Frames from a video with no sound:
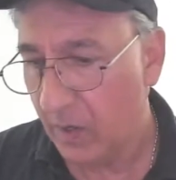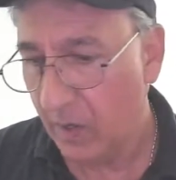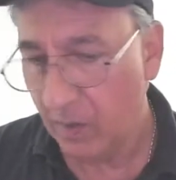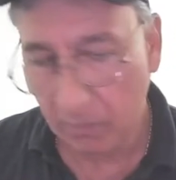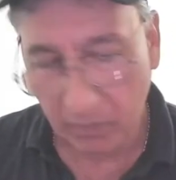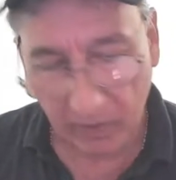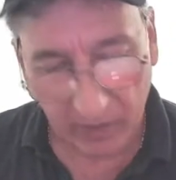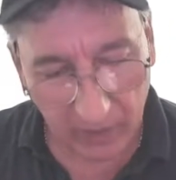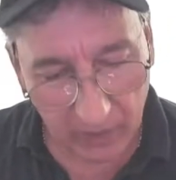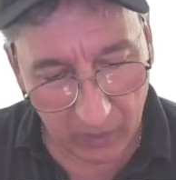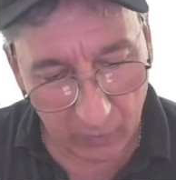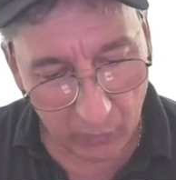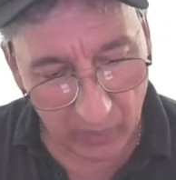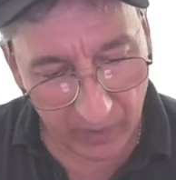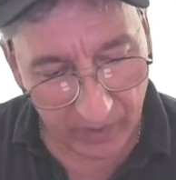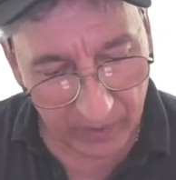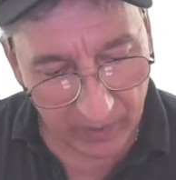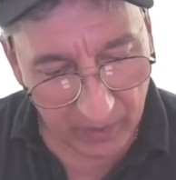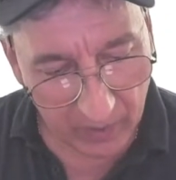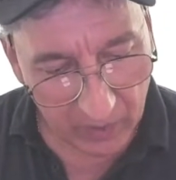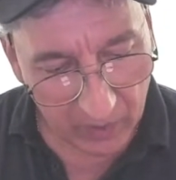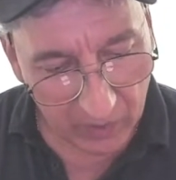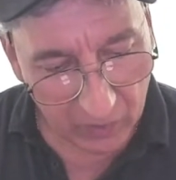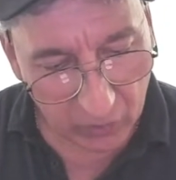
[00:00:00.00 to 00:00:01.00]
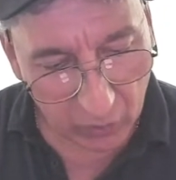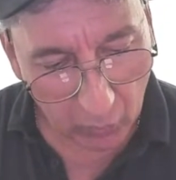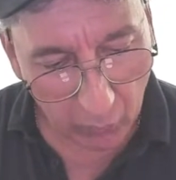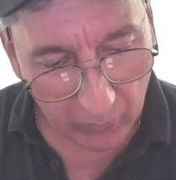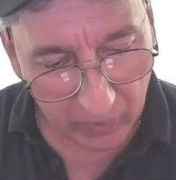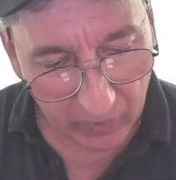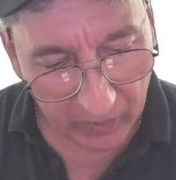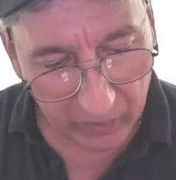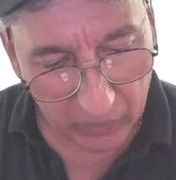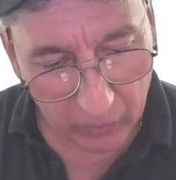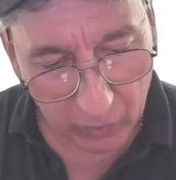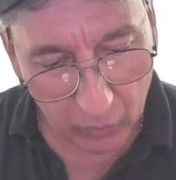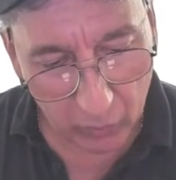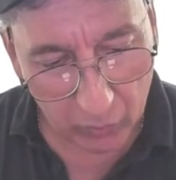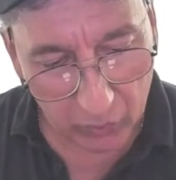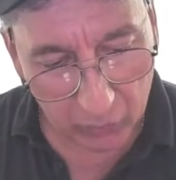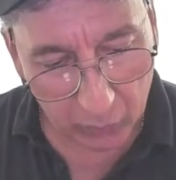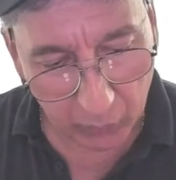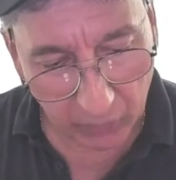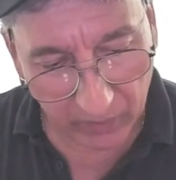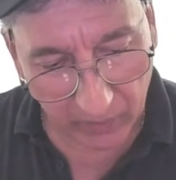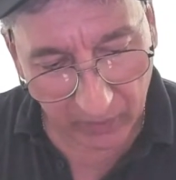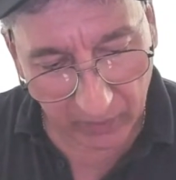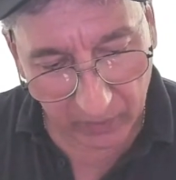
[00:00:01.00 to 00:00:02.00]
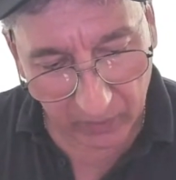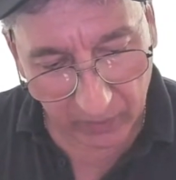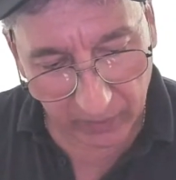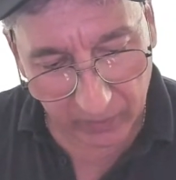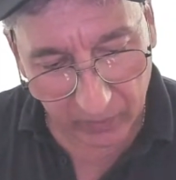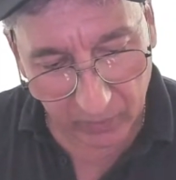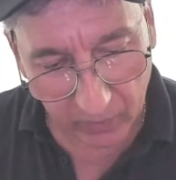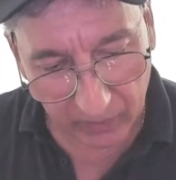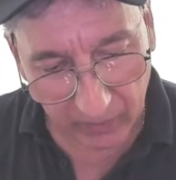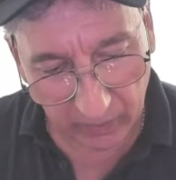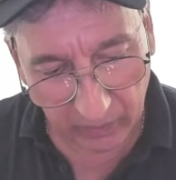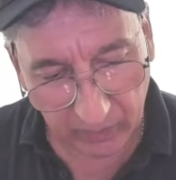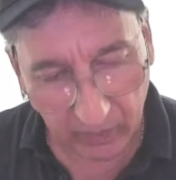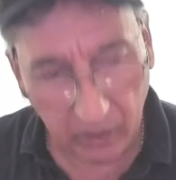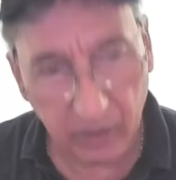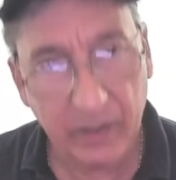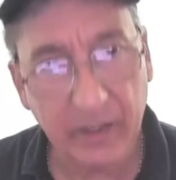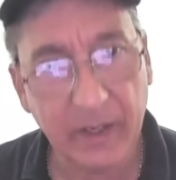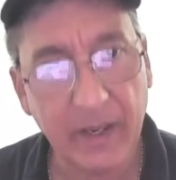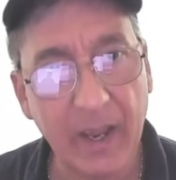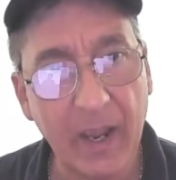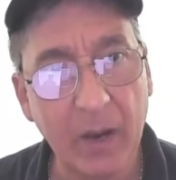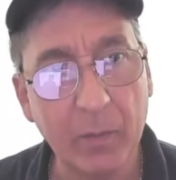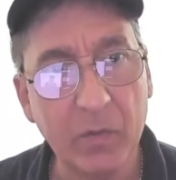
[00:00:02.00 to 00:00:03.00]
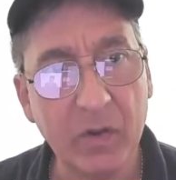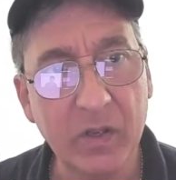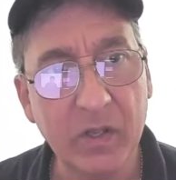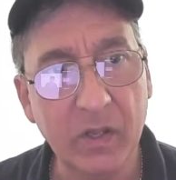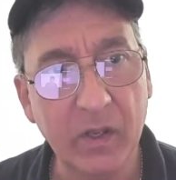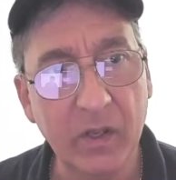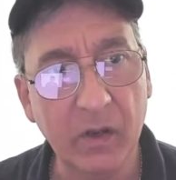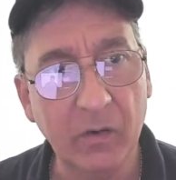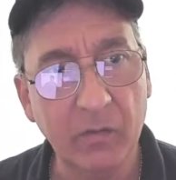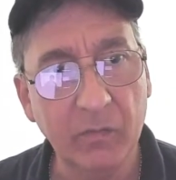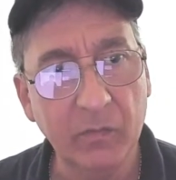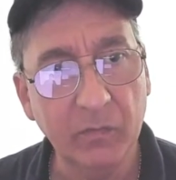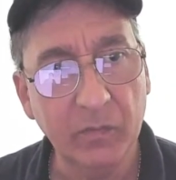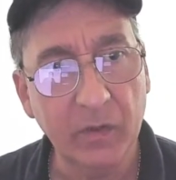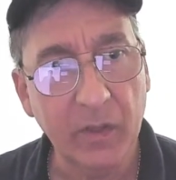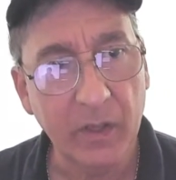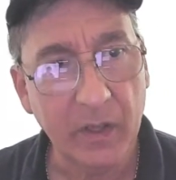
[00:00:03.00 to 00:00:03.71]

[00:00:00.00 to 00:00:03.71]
but anyway so what we're going to do is we're going to click on the little camera here